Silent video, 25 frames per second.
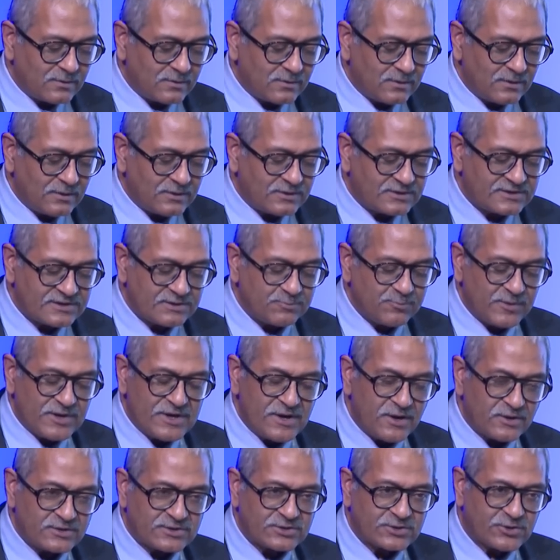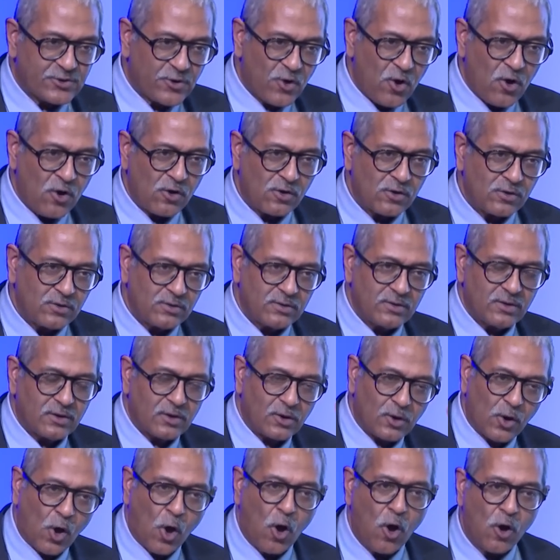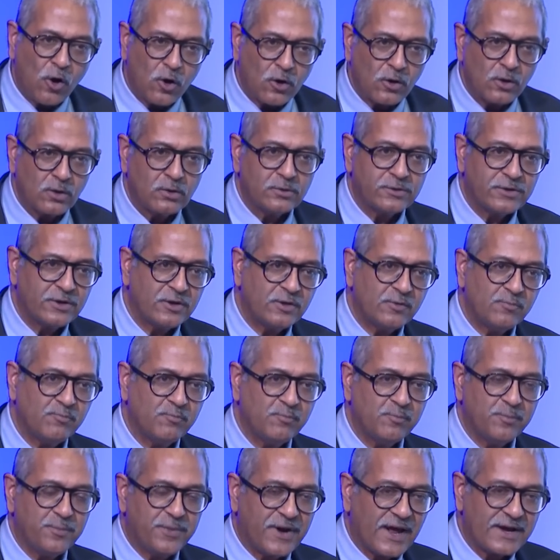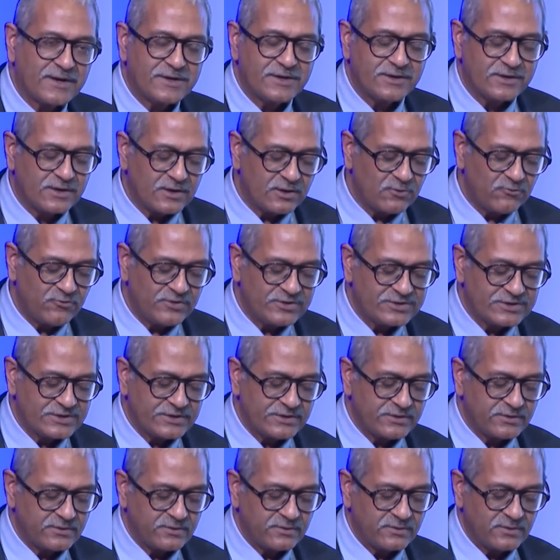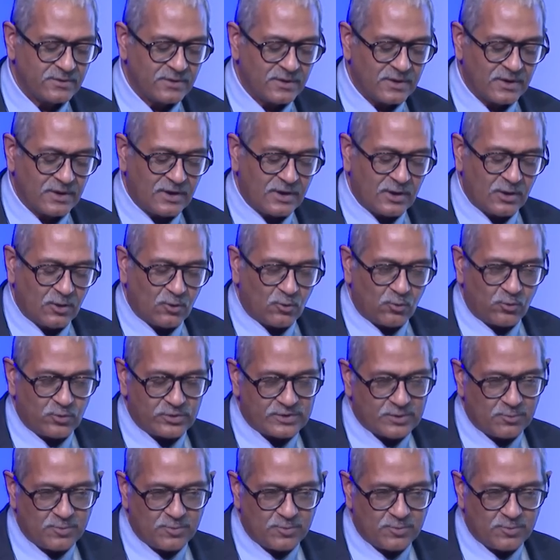it's a, been a strong, long-term practical vision with a